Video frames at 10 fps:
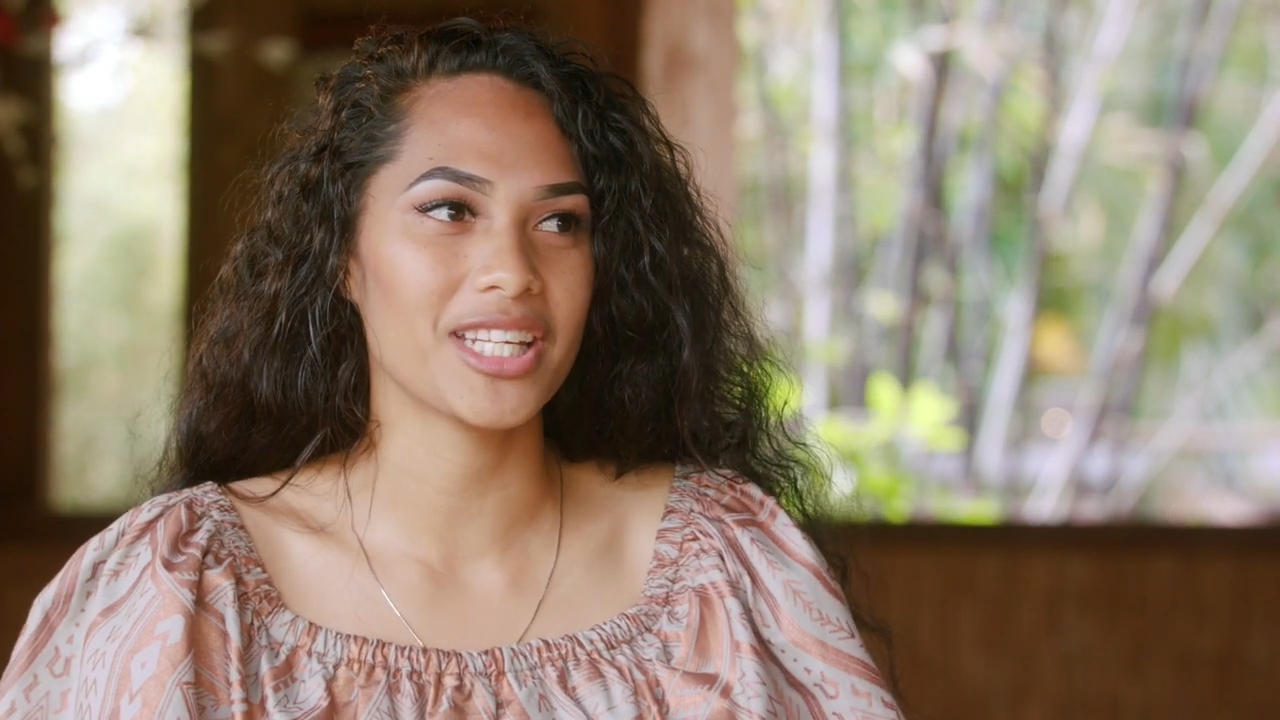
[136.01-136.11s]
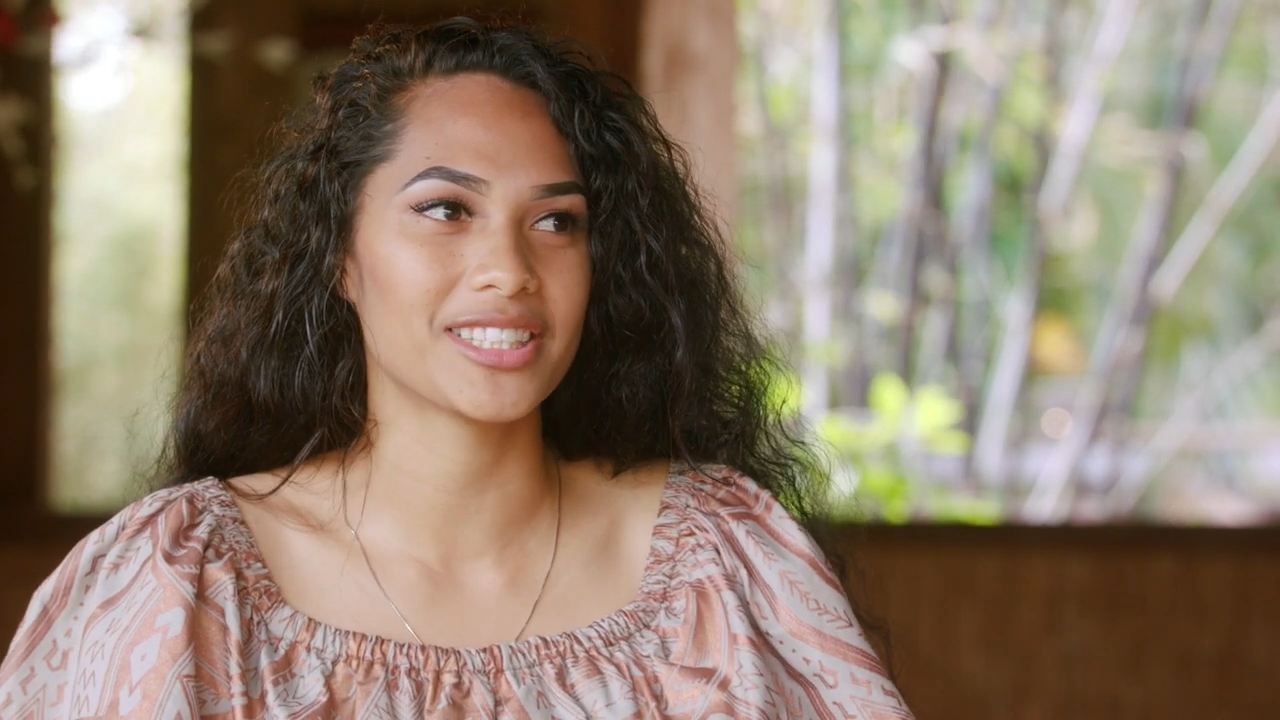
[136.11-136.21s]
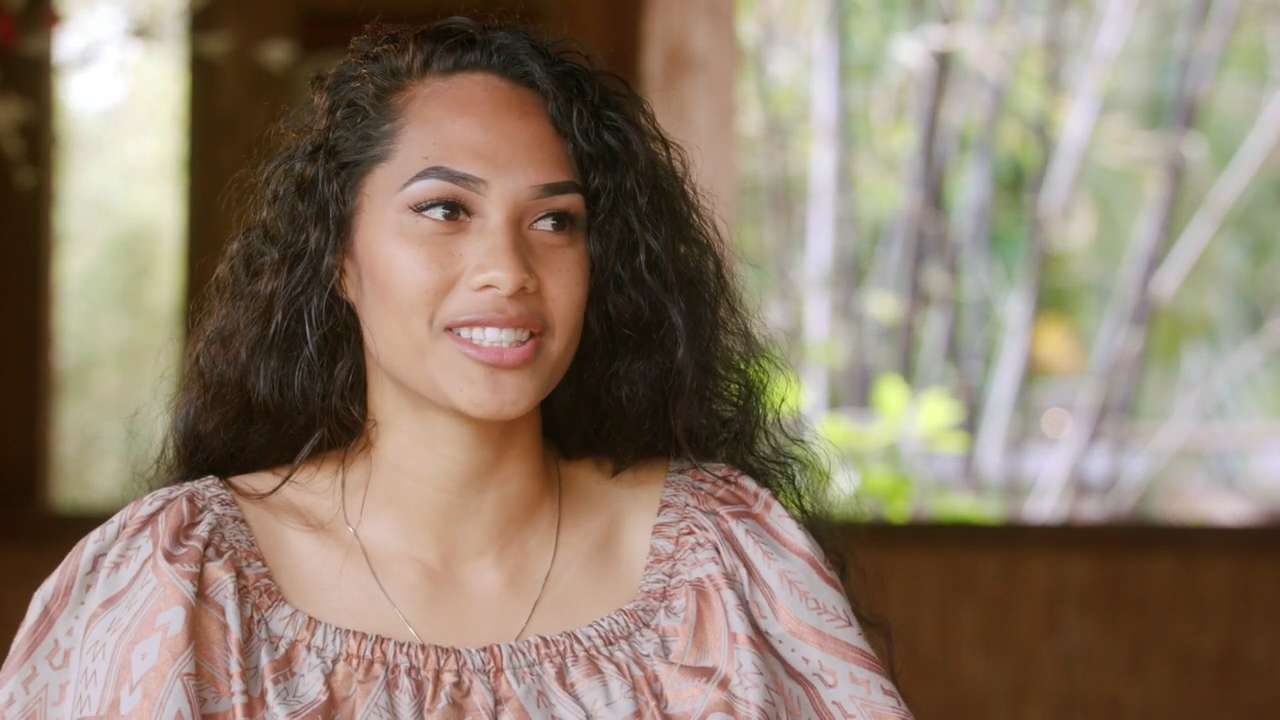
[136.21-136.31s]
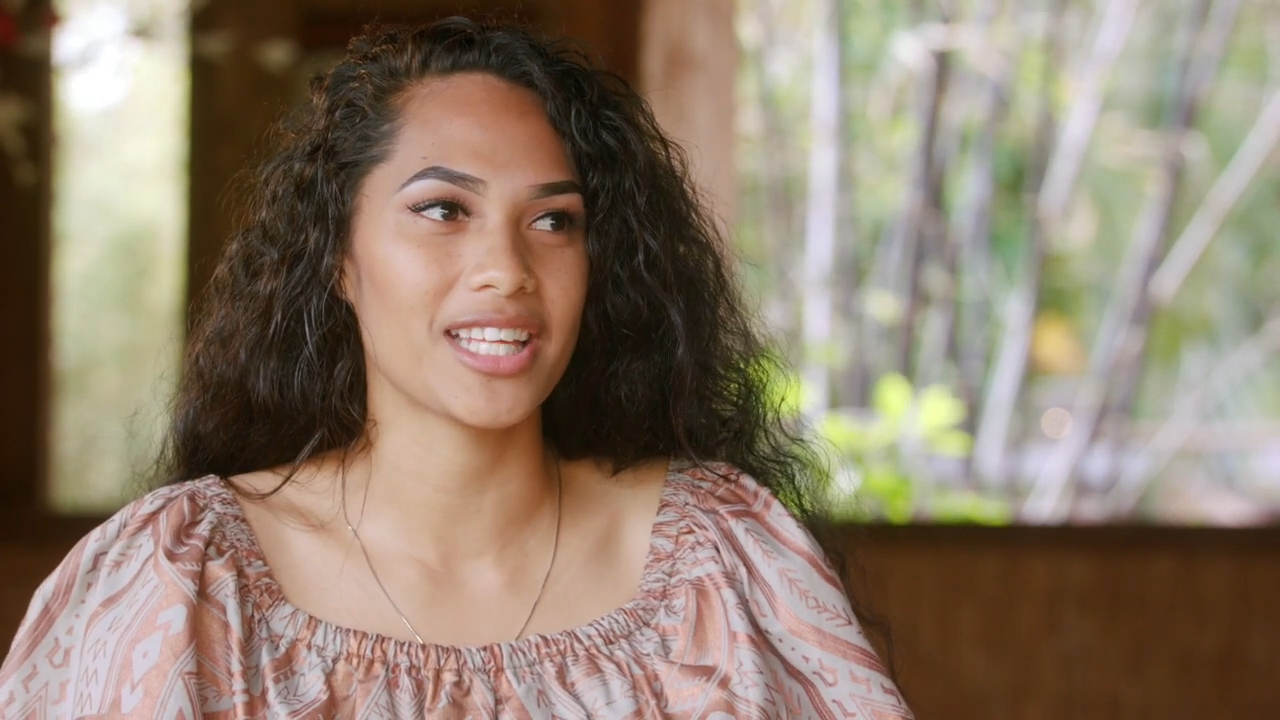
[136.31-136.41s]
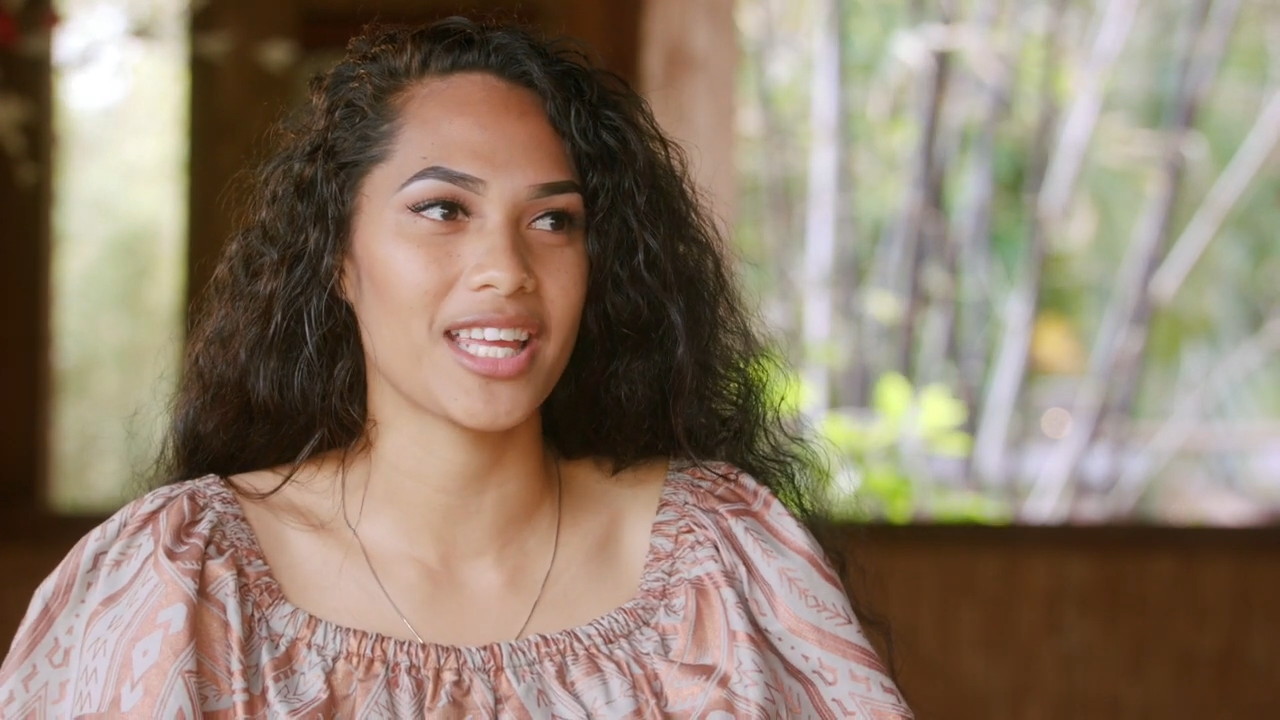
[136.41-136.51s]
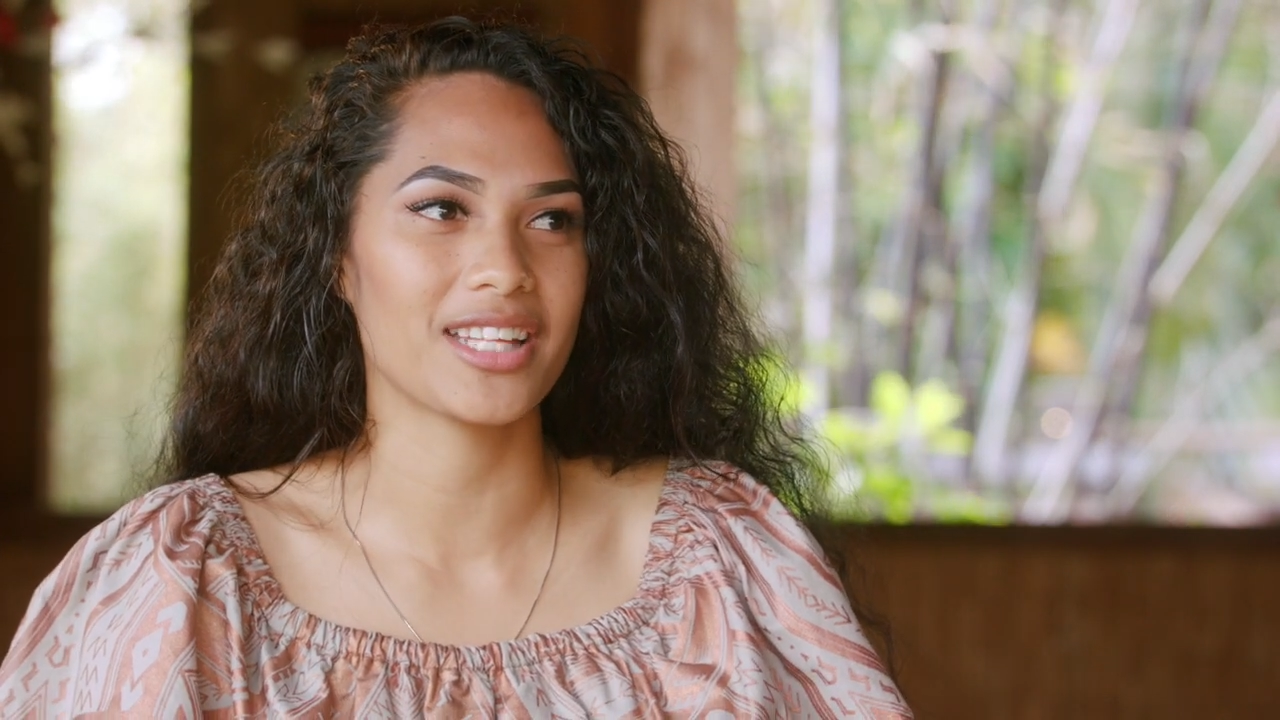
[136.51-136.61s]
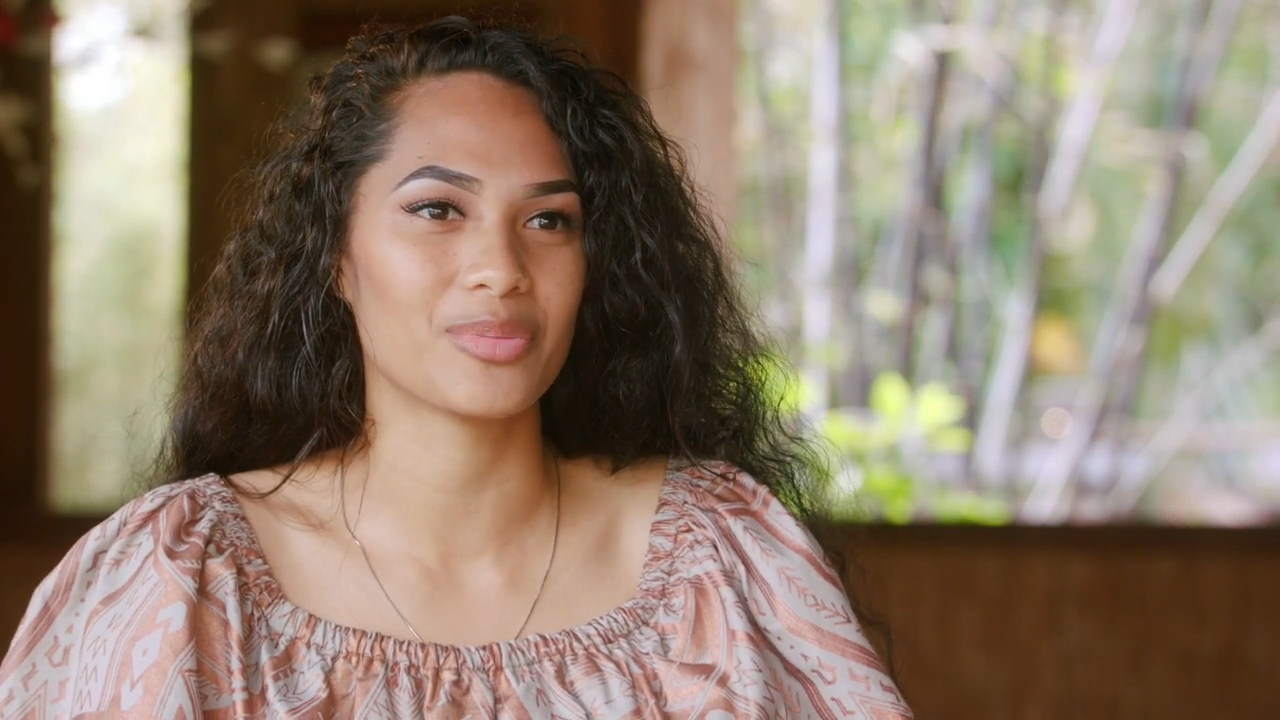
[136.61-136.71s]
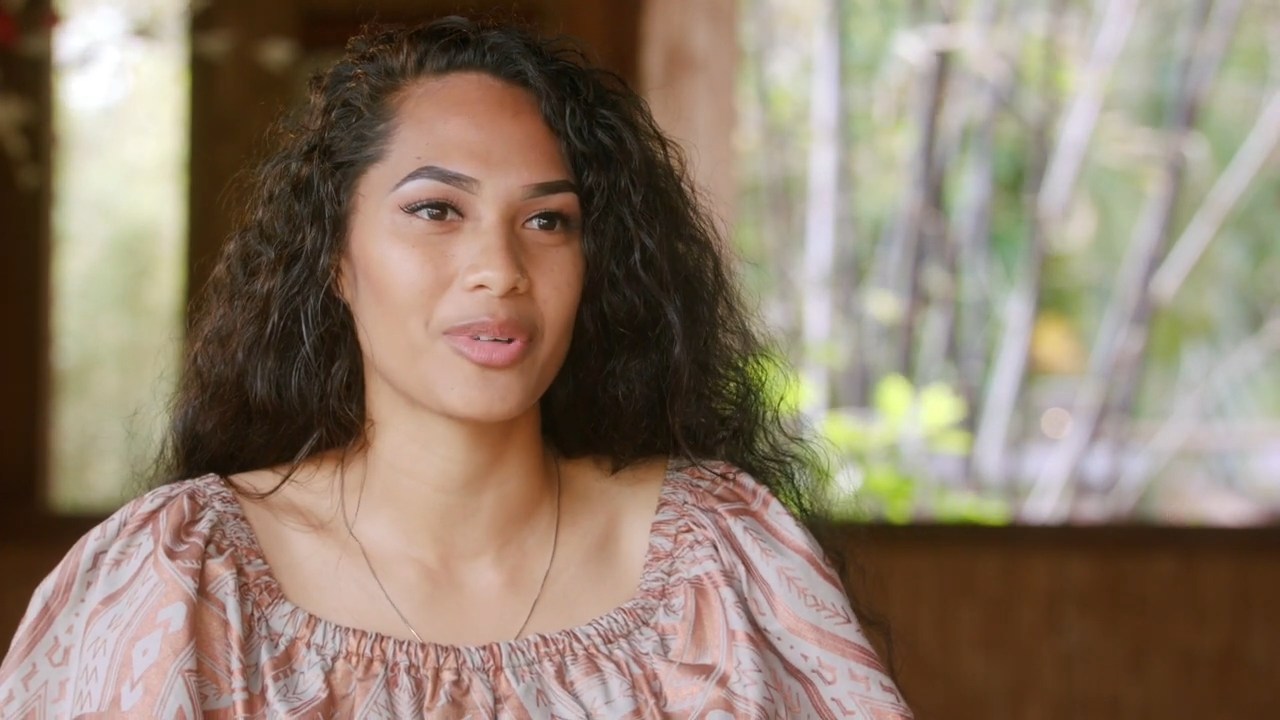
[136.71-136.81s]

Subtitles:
extent